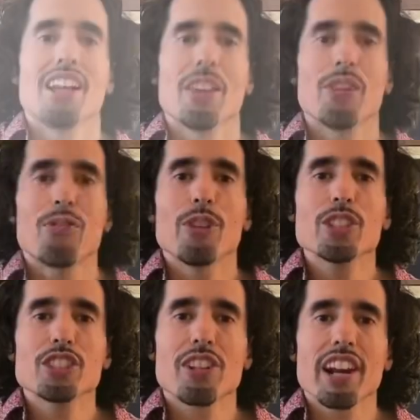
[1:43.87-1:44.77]
The
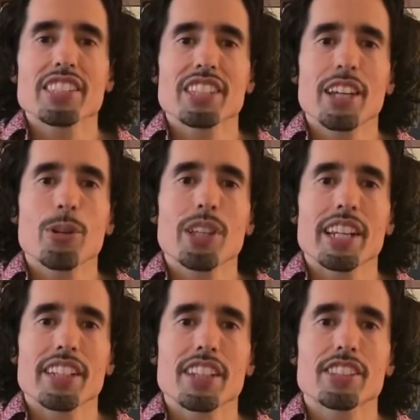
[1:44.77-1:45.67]
first rasgueo
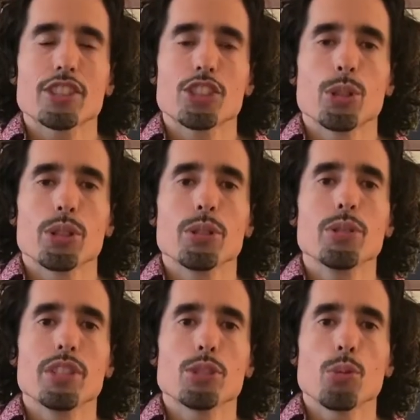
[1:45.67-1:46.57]
that I'd like to show
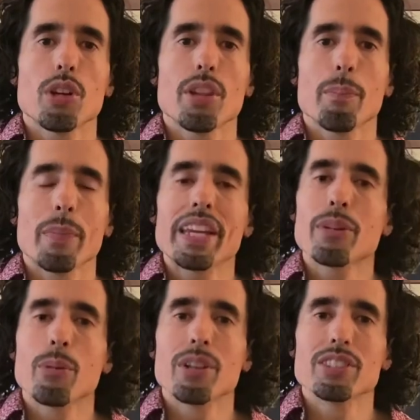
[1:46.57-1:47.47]
you is one of the
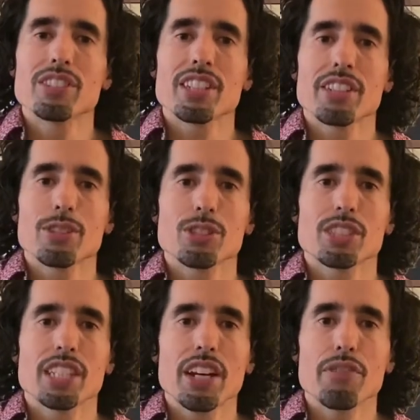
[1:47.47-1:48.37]
main ones that you'll
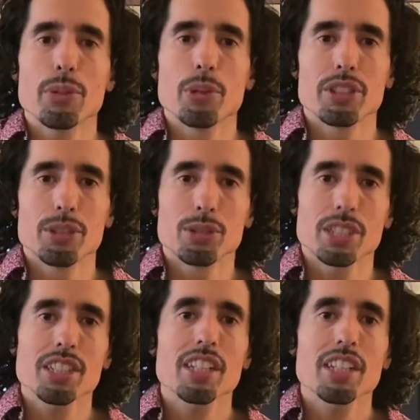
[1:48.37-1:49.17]
see everyone using.